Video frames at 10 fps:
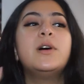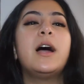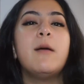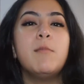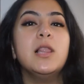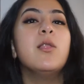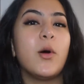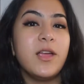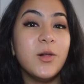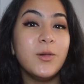I'm a
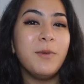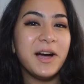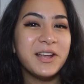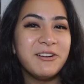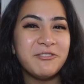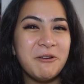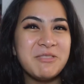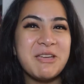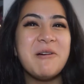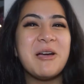loyal buyer from
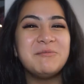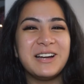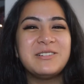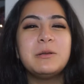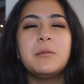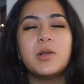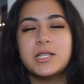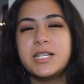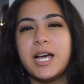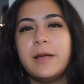them. I buy from them all
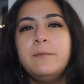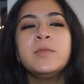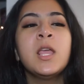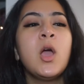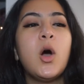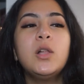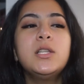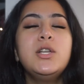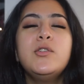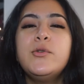the time. All
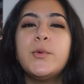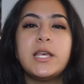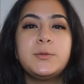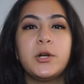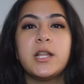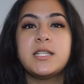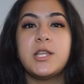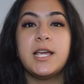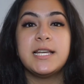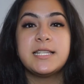the new US products that
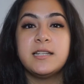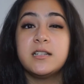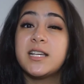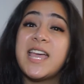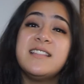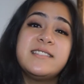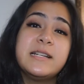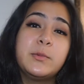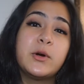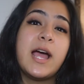you guys cannot get in
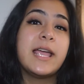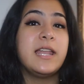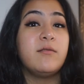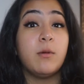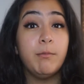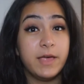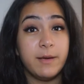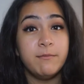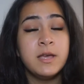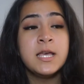Singapore, I get it from
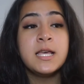them.